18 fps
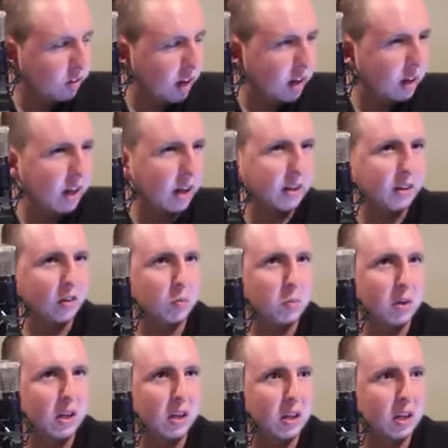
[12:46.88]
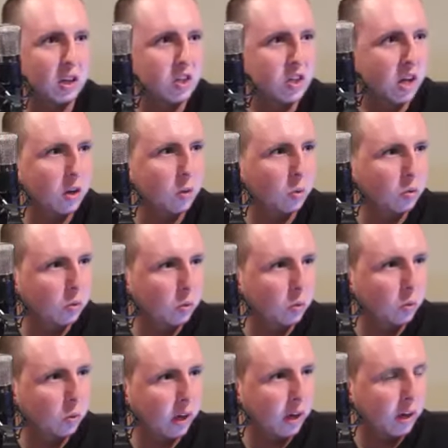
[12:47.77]
you were saying like these media channels
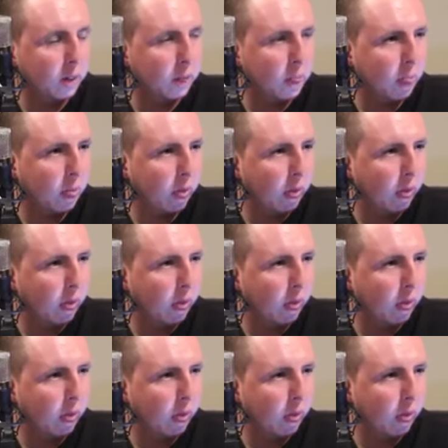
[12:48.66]
and all that.